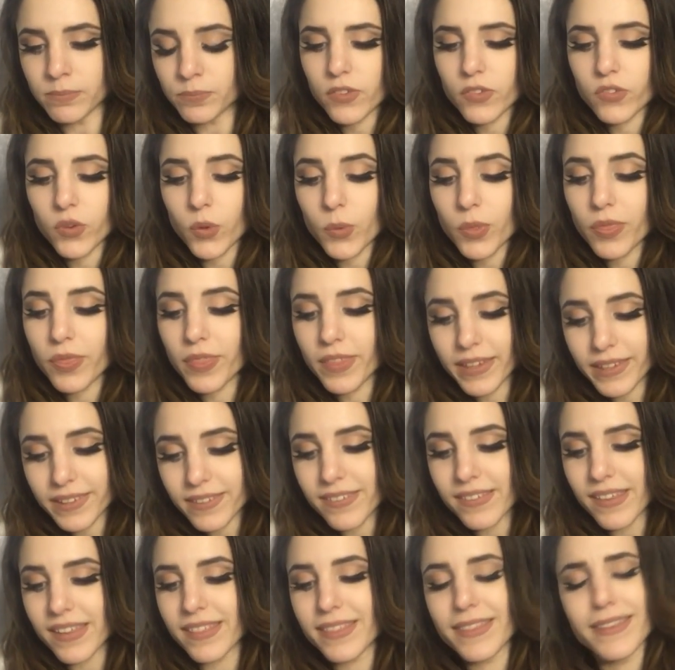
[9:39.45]
So
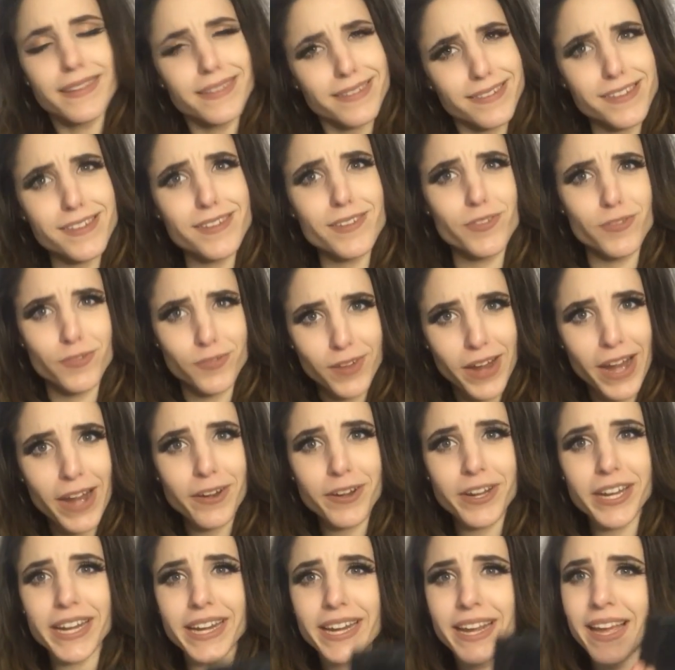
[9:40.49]
this is
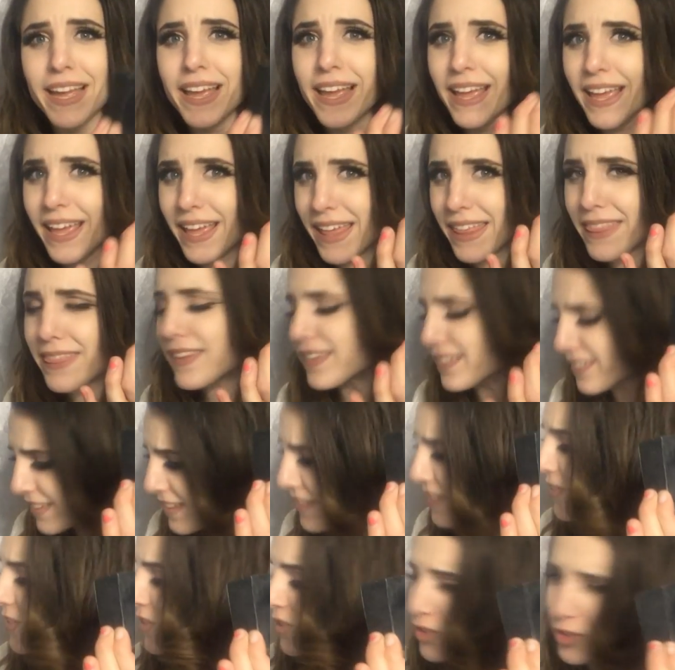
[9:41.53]
very This
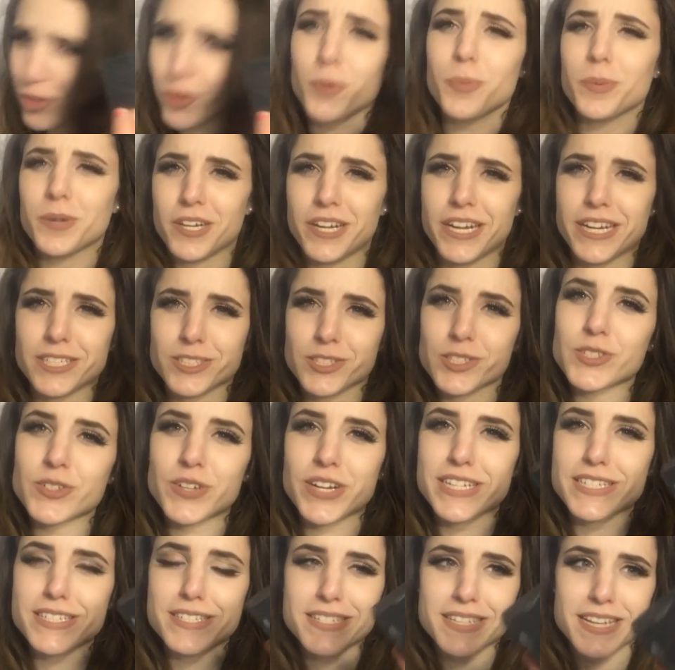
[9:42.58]
is super
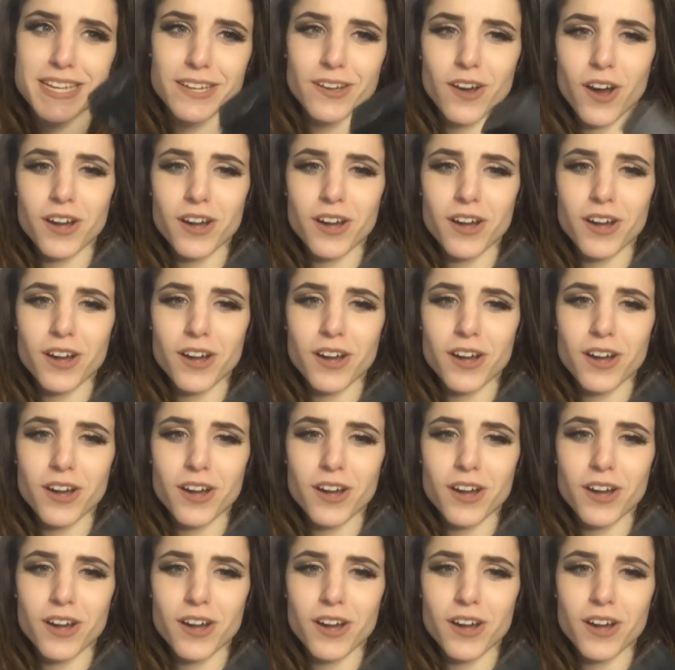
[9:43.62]
interesting.